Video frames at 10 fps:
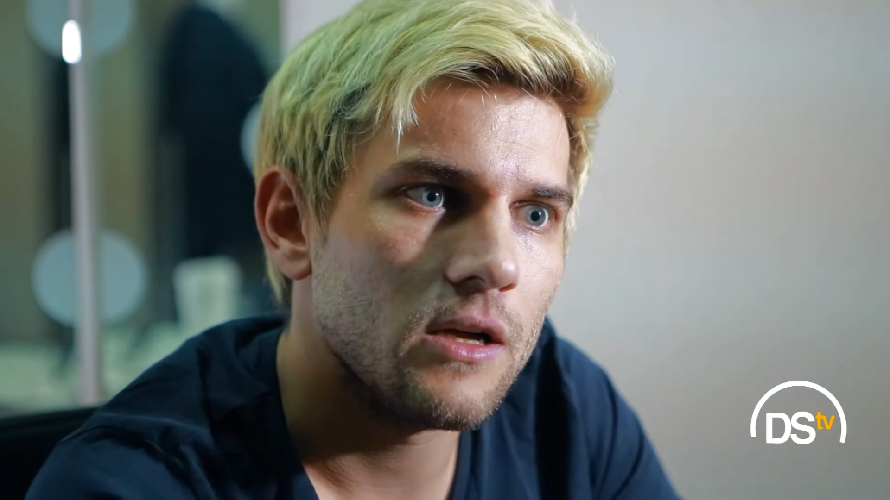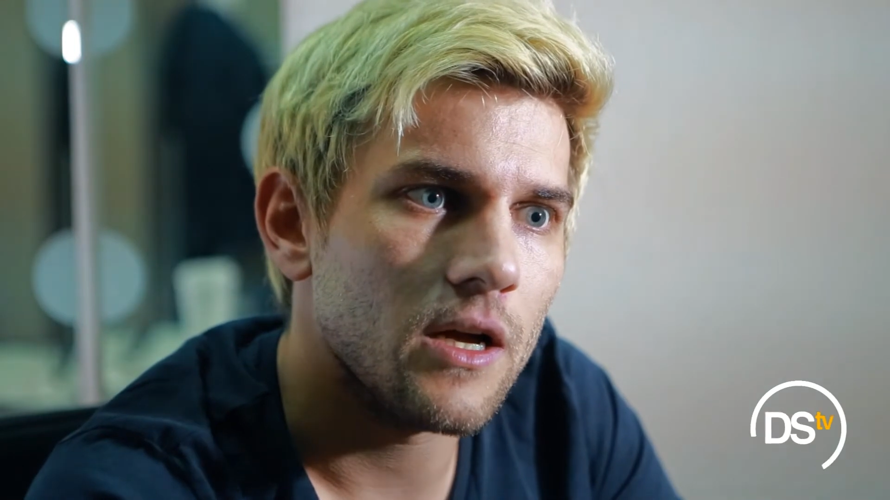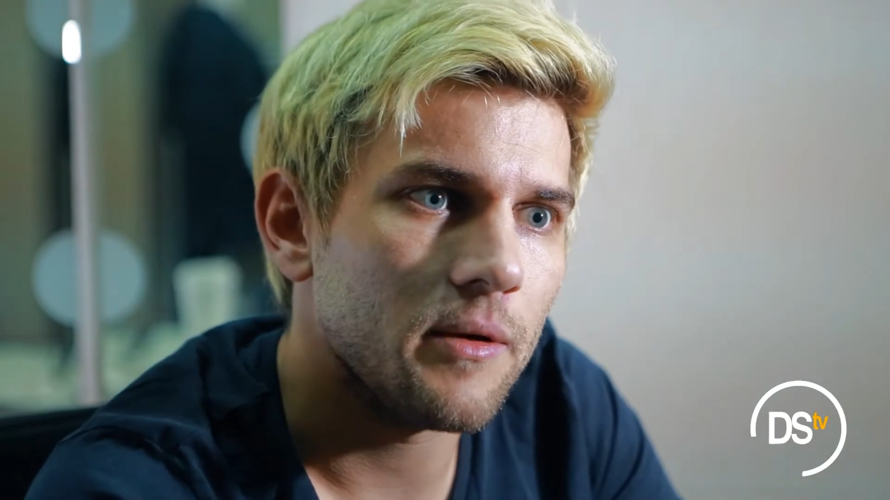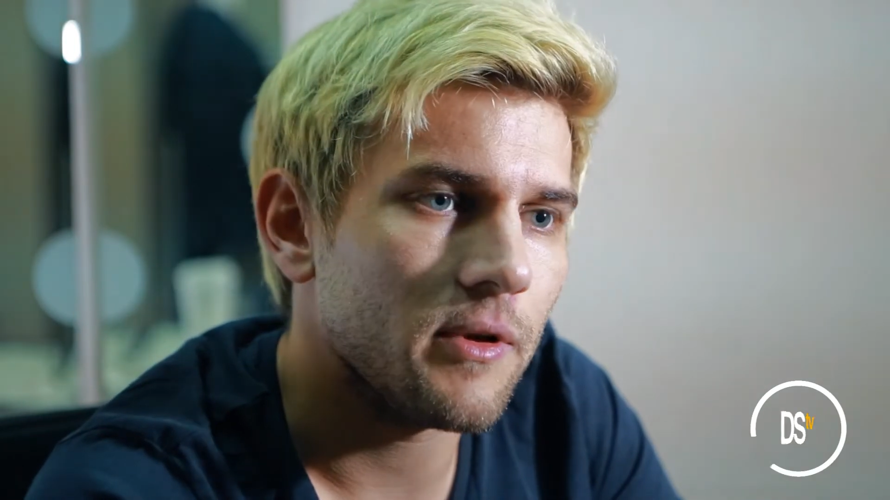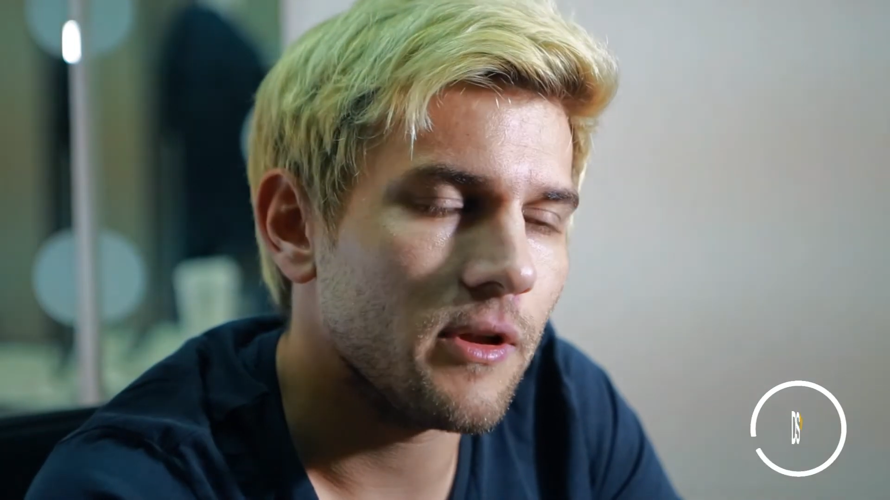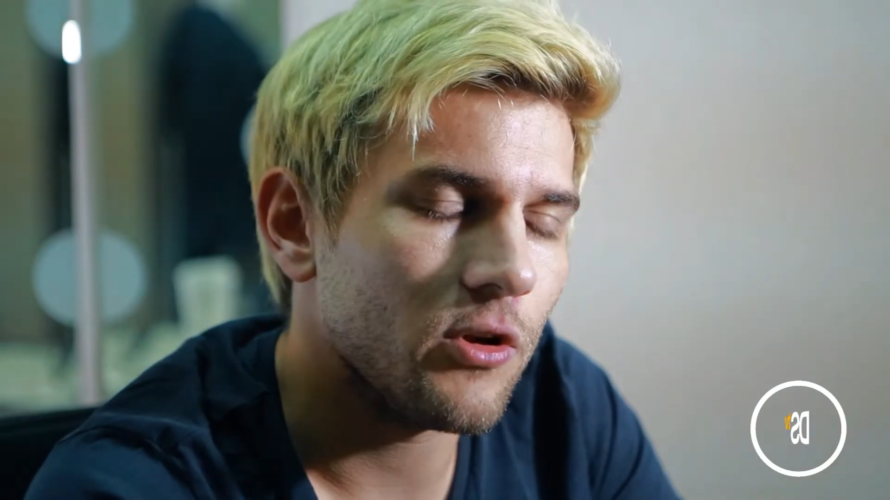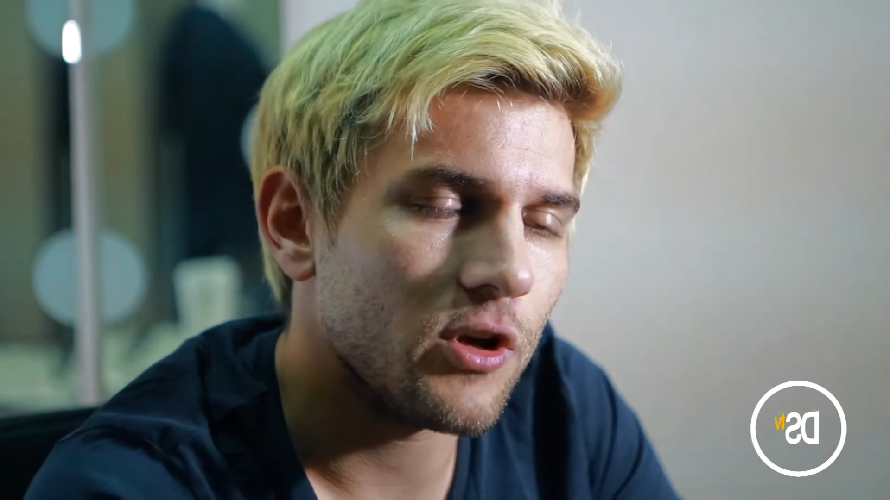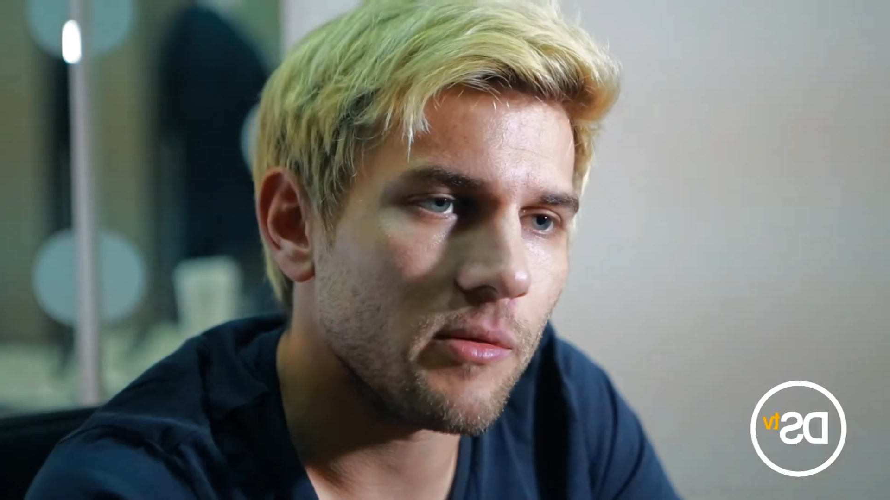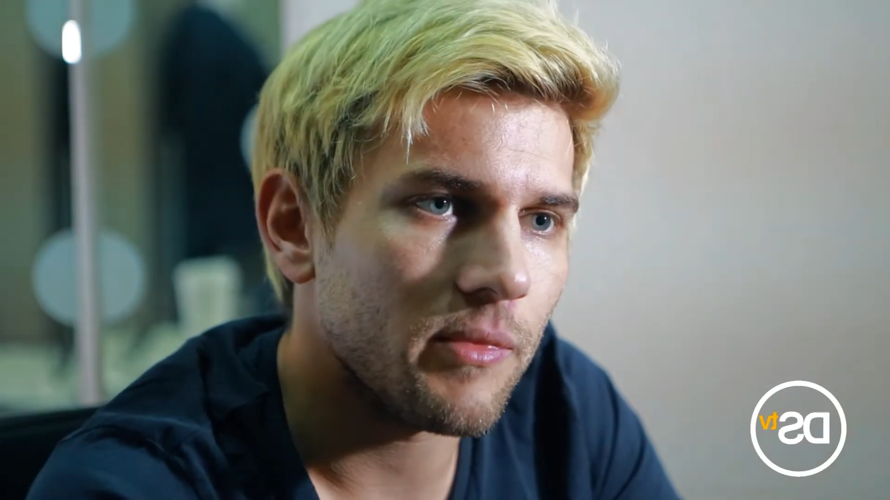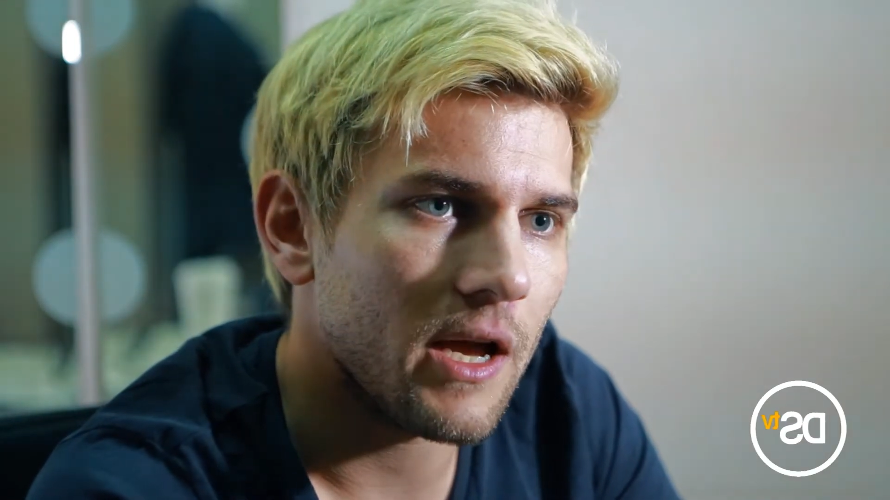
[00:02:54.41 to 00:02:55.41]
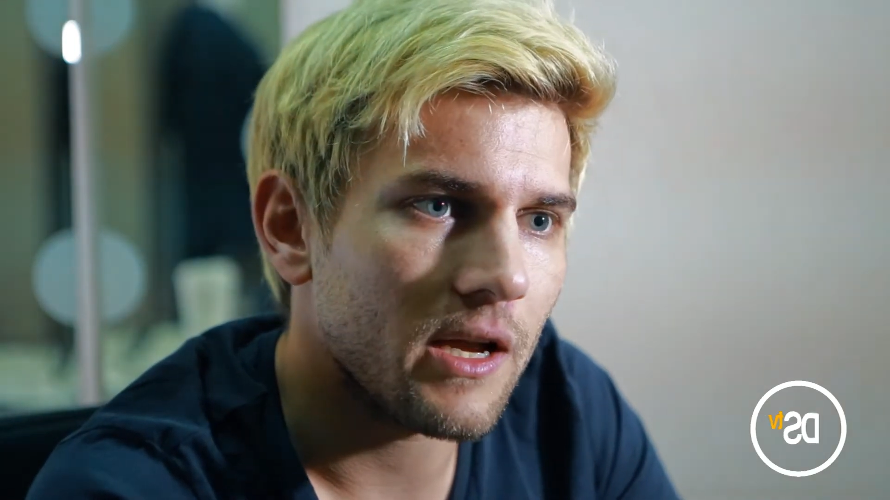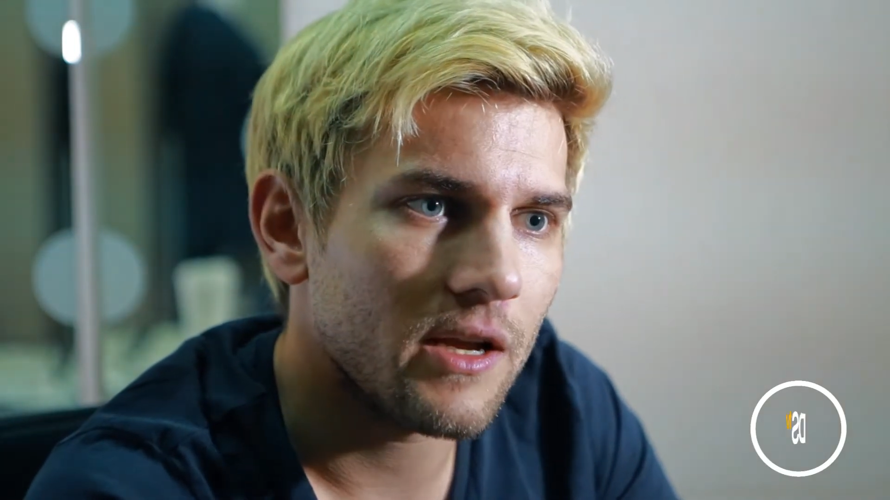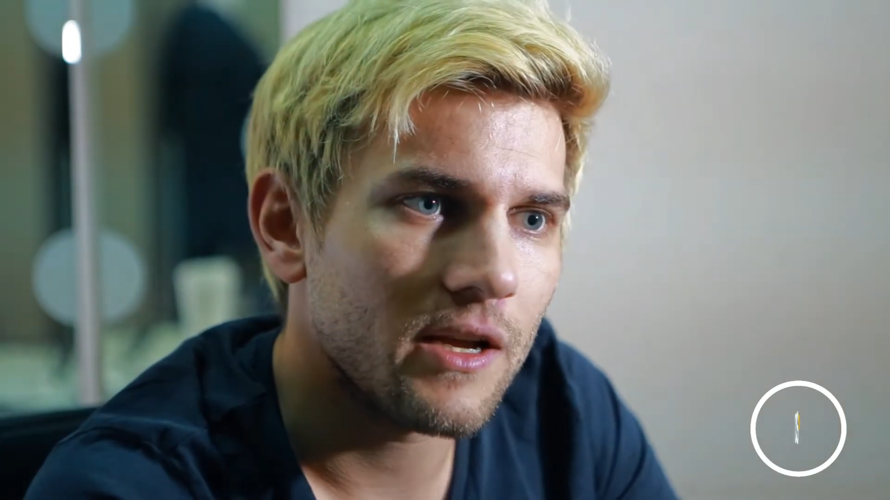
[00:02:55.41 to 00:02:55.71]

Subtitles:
and looking back